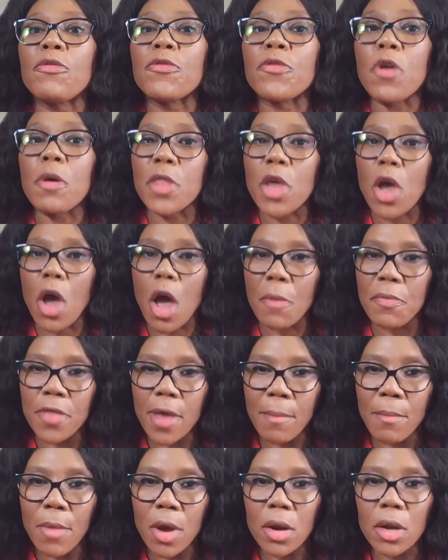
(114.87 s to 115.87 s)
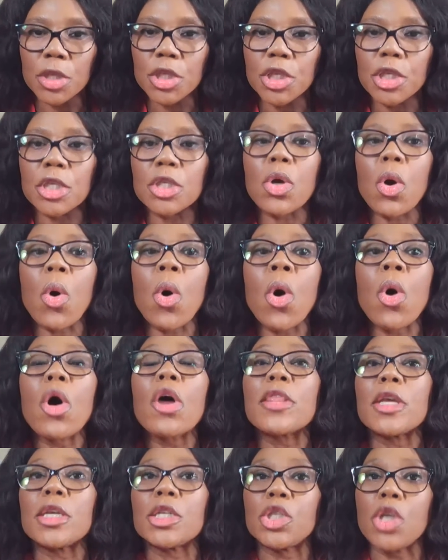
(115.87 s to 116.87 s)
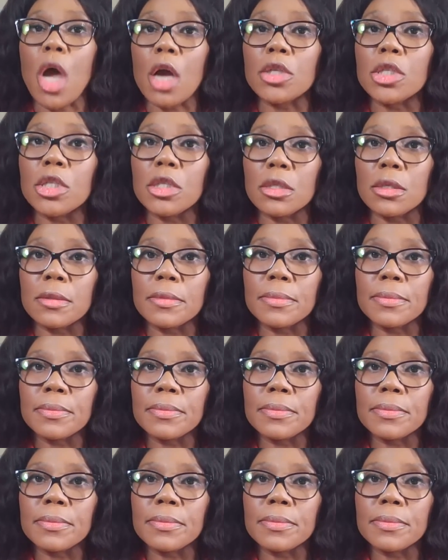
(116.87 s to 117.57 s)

from the ophthalmologist or the doctor.